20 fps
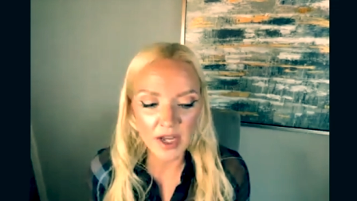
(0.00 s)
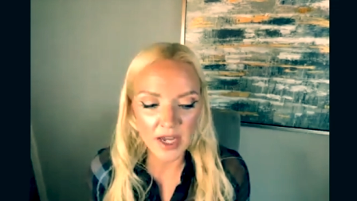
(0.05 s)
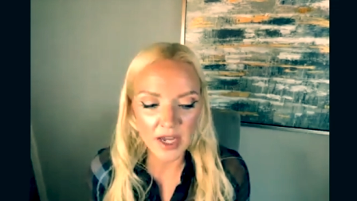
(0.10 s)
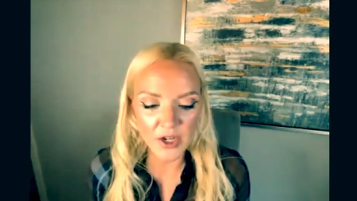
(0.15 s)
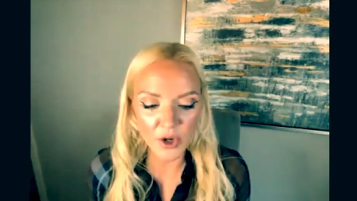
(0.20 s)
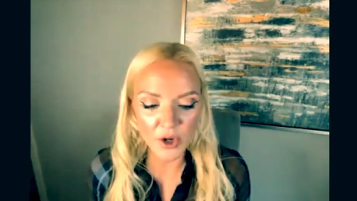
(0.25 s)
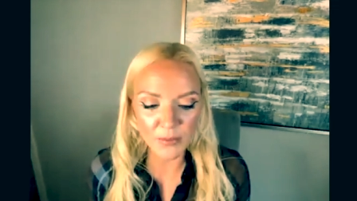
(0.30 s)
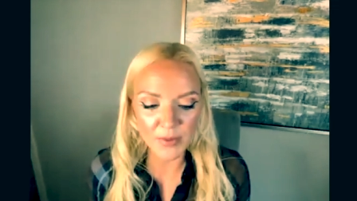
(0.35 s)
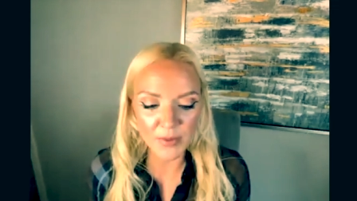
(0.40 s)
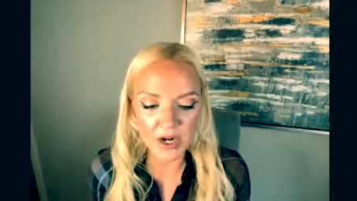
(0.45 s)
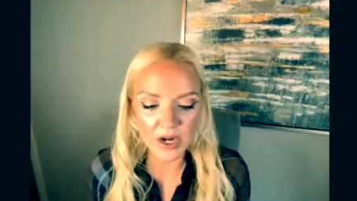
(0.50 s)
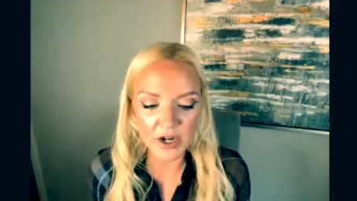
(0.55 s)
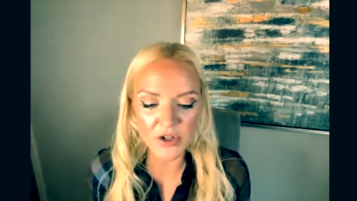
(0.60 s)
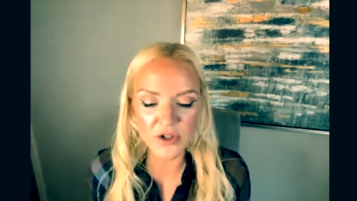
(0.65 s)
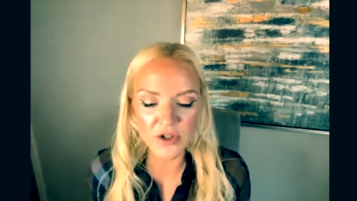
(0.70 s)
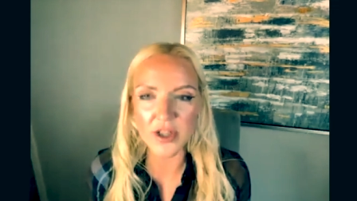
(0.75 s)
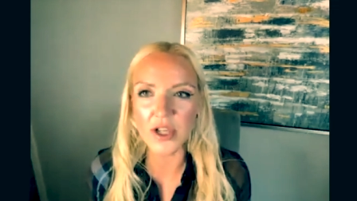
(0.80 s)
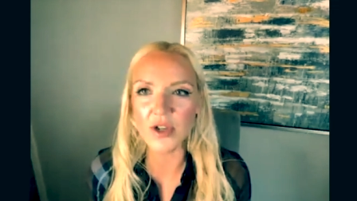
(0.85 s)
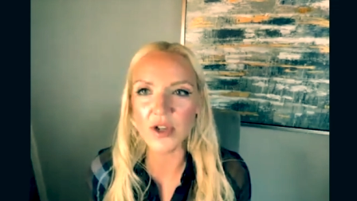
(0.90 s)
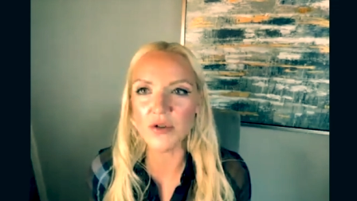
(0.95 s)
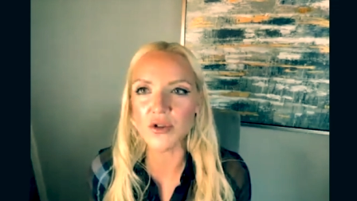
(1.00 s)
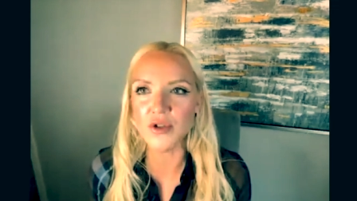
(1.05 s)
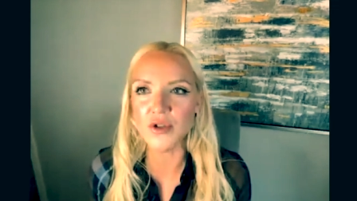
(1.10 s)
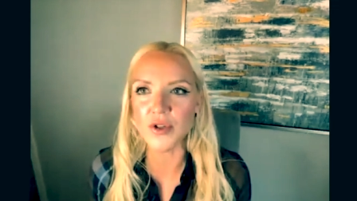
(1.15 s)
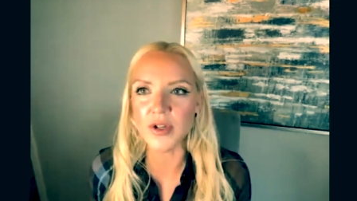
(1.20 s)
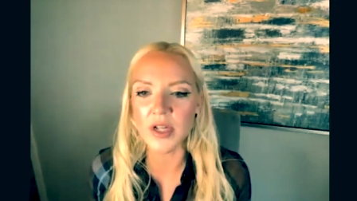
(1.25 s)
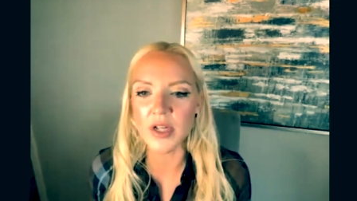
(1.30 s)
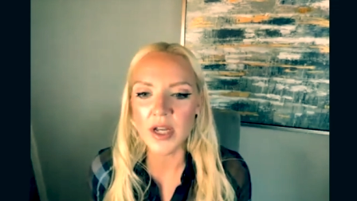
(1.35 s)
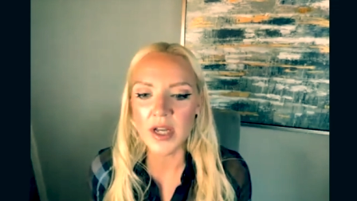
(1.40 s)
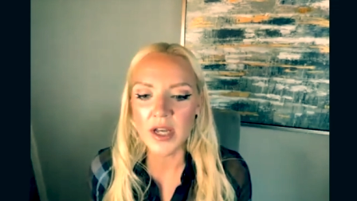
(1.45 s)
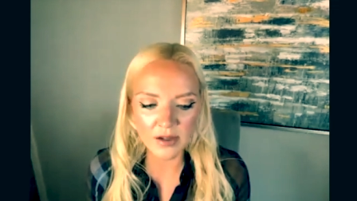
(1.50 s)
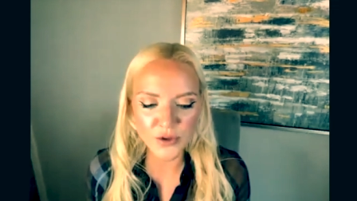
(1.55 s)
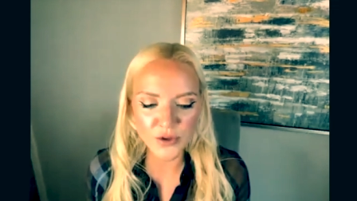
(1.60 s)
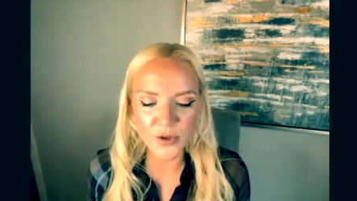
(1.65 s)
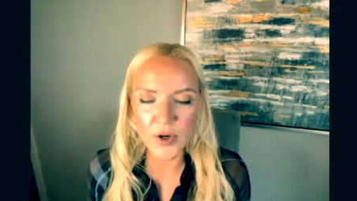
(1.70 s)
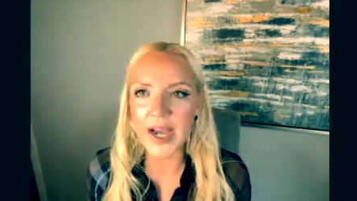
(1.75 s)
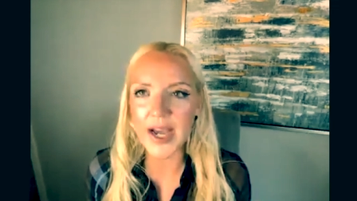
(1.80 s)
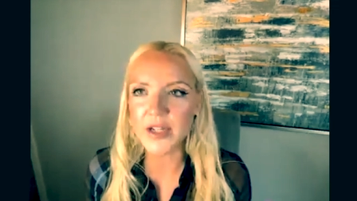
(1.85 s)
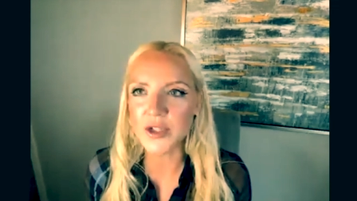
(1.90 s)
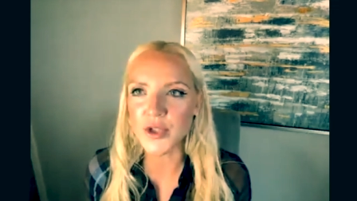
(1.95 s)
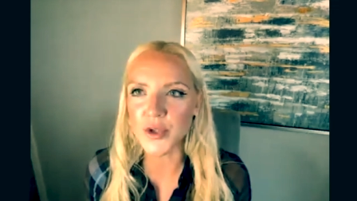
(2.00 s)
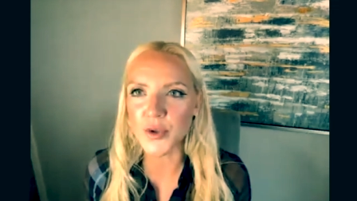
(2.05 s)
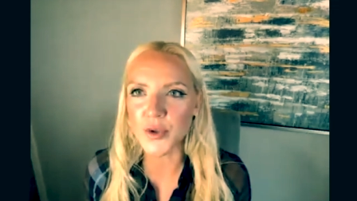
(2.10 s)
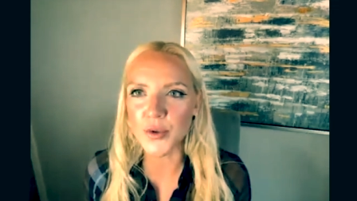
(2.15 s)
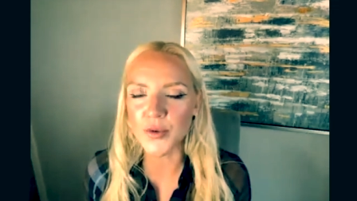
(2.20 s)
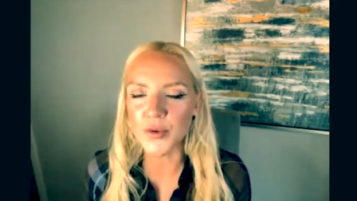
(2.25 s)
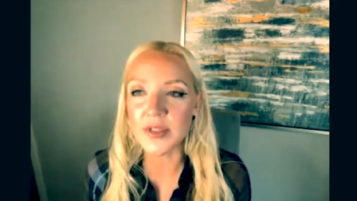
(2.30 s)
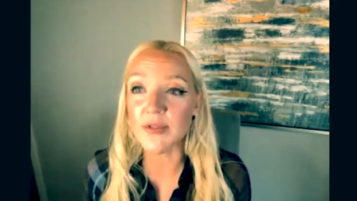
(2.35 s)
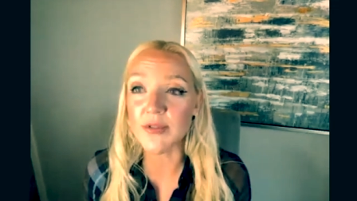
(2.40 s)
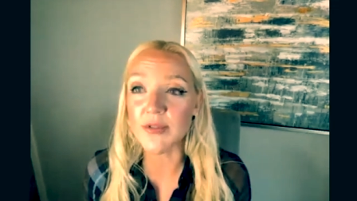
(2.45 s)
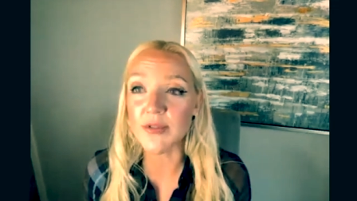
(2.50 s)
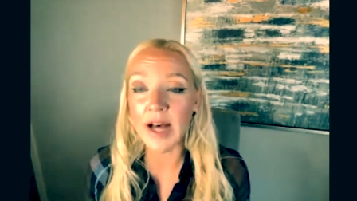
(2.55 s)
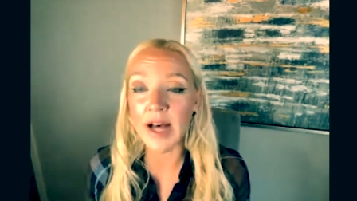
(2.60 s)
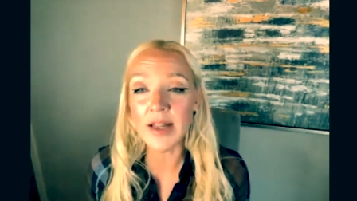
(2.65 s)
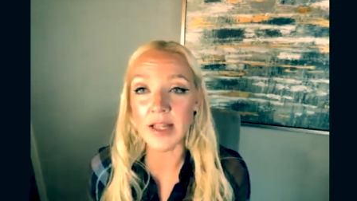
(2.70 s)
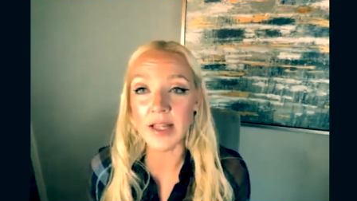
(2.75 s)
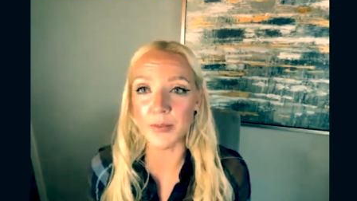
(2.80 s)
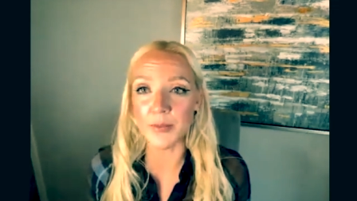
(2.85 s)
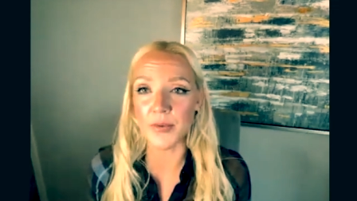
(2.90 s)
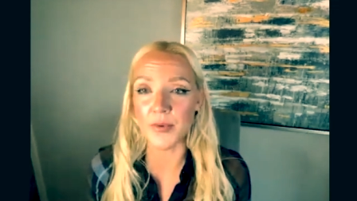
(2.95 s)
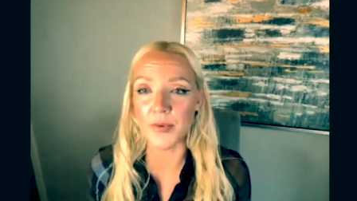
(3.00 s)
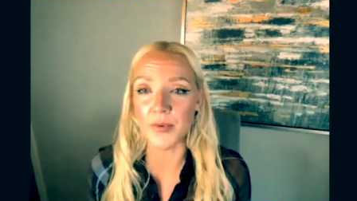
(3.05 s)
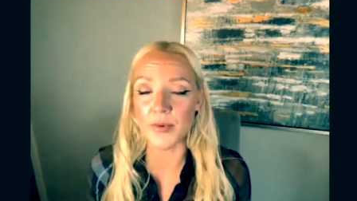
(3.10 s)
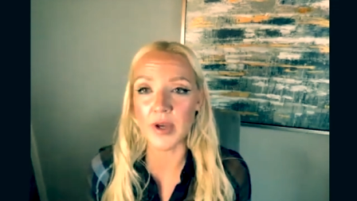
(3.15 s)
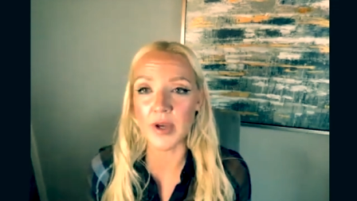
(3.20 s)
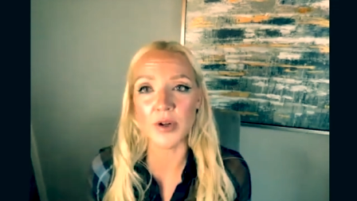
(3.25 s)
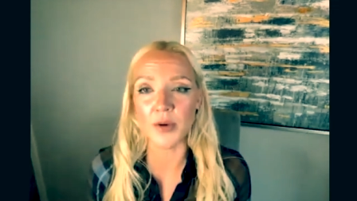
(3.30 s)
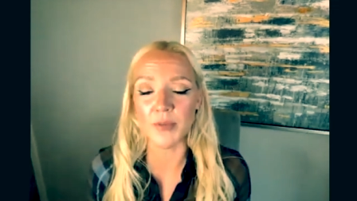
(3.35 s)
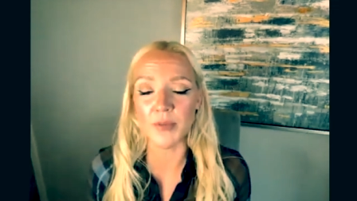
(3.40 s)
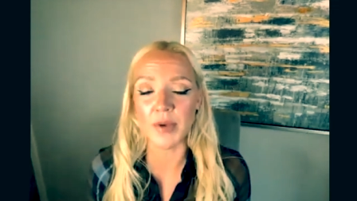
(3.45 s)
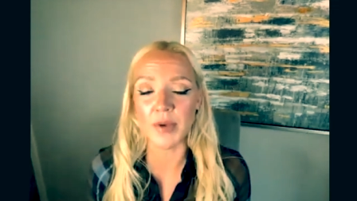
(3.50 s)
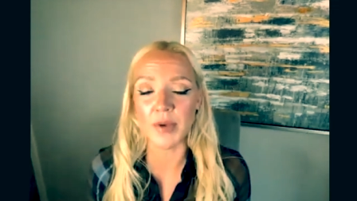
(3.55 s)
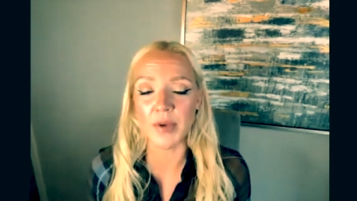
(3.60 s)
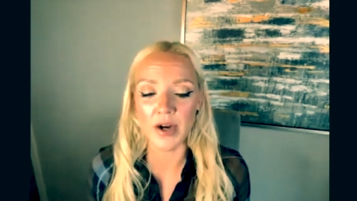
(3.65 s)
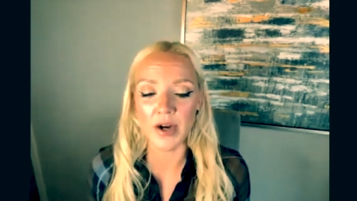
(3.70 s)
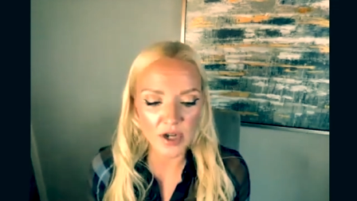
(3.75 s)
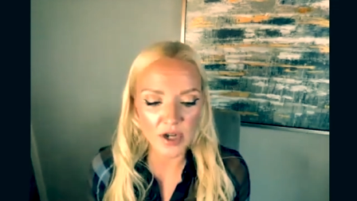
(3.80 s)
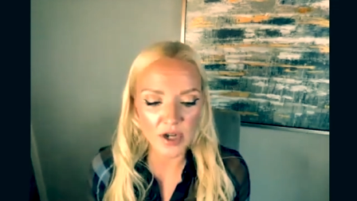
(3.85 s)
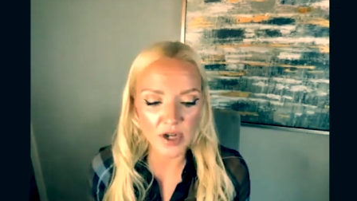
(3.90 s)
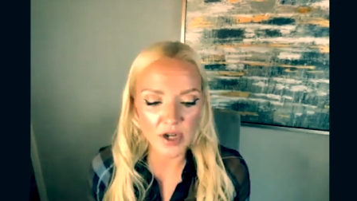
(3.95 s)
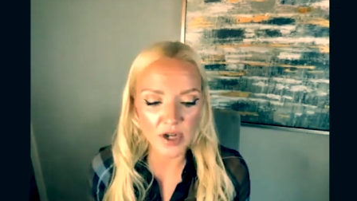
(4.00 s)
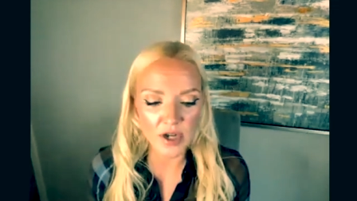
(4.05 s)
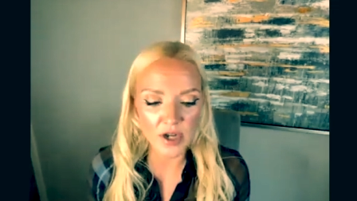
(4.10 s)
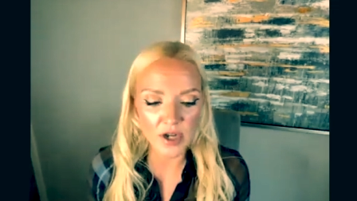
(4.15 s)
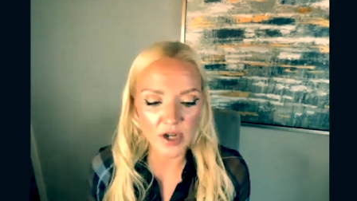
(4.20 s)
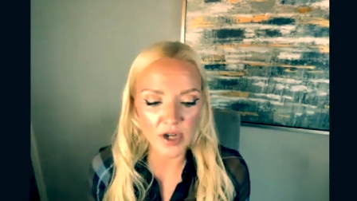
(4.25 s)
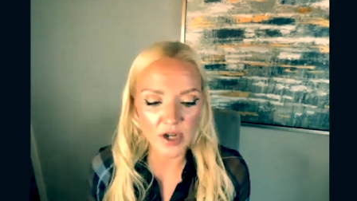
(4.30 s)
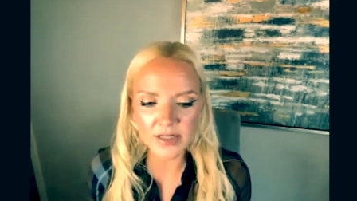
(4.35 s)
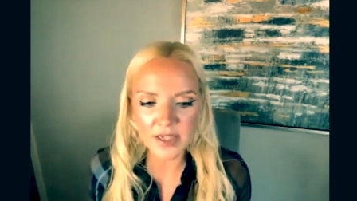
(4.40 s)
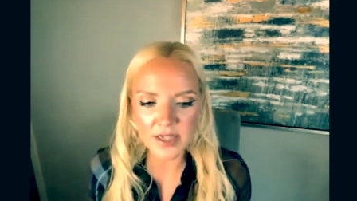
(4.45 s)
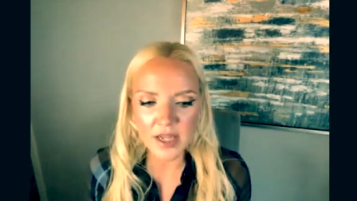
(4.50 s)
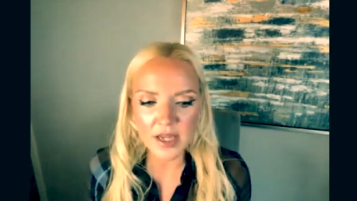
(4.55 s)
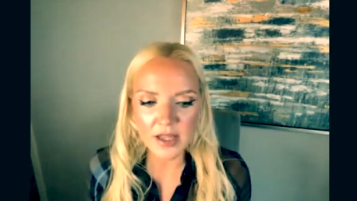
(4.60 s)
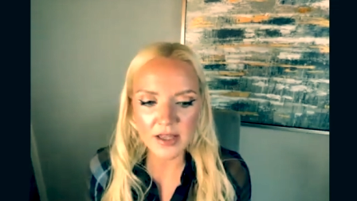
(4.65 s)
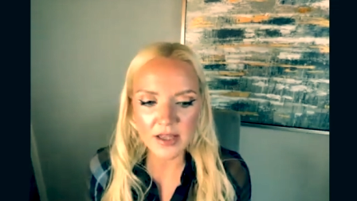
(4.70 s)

in your marriage and that you should try to develop in your marriage because